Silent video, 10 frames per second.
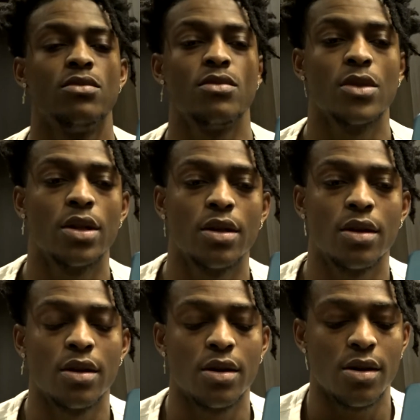you know, are
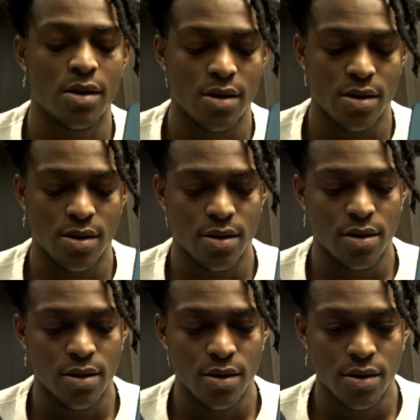able to buckle down on the
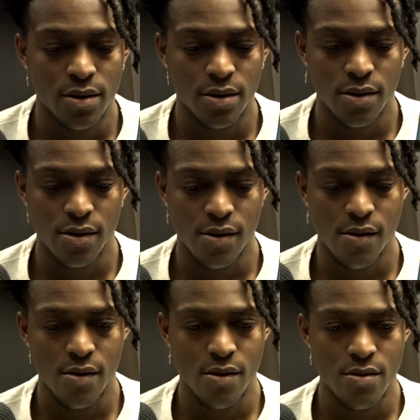thing you guys were
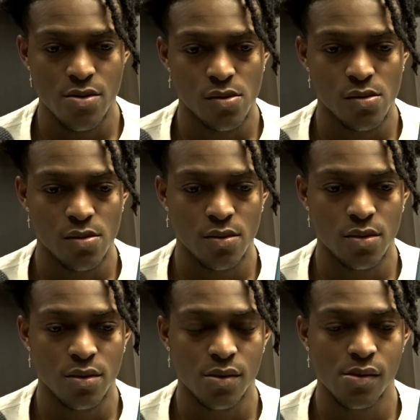focusing on and kind
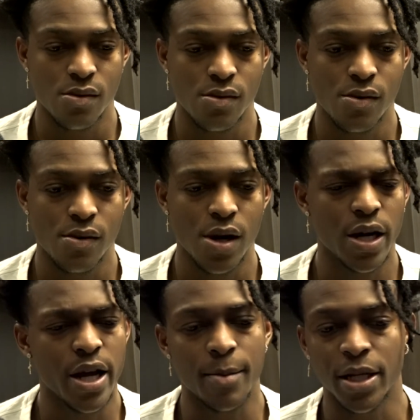of the same result.
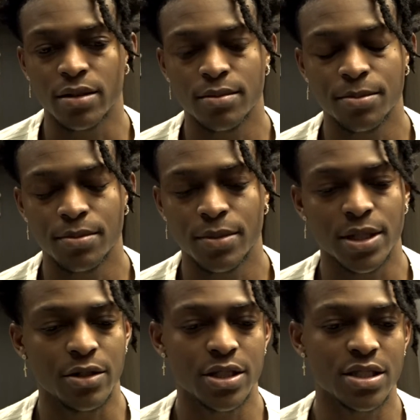Oh yeah, I
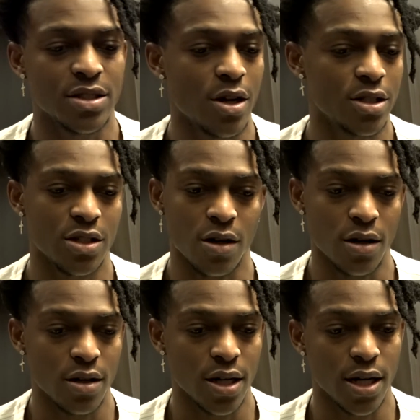mean Chris is an
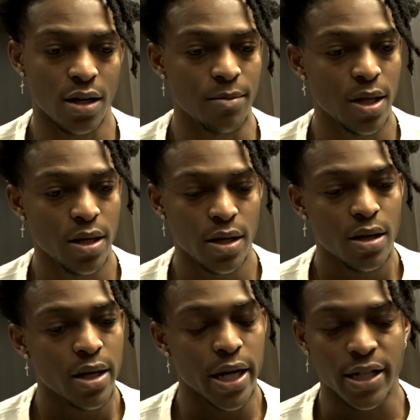all-star.
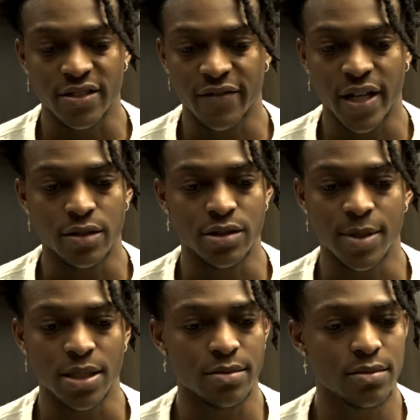Eric Savette, who's
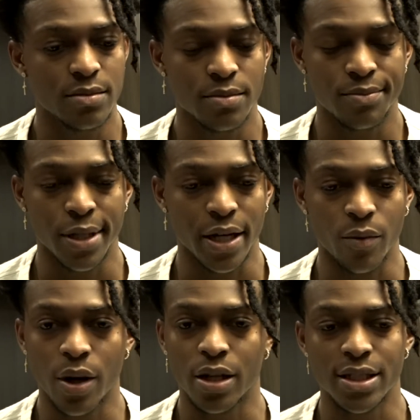been
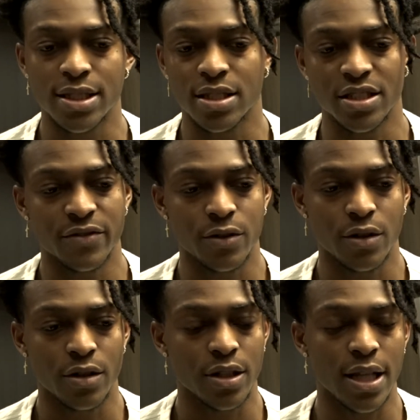playing well in this league
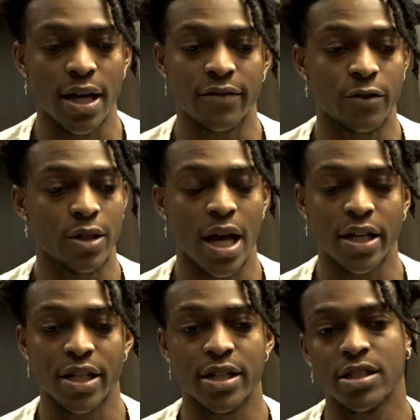for a lot
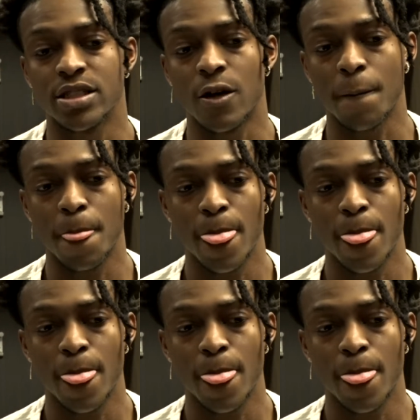of years. So